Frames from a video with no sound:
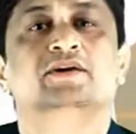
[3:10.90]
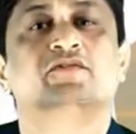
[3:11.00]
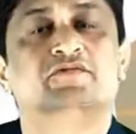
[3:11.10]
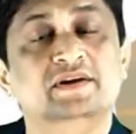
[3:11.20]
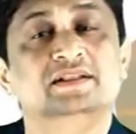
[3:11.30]
If
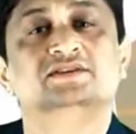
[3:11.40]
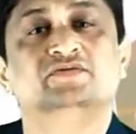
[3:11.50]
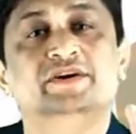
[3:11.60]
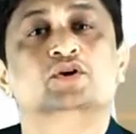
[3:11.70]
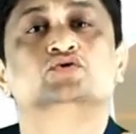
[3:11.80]
you feel this
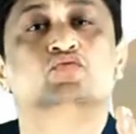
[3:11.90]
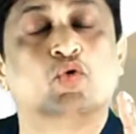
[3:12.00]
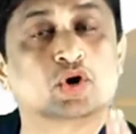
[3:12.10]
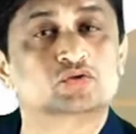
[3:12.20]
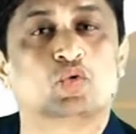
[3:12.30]
video is
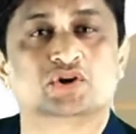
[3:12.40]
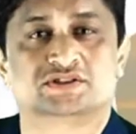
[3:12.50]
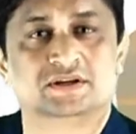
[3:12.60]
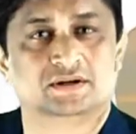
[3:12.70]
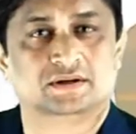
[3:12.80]
worth
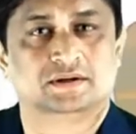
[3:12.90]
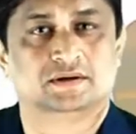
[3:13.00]
watching,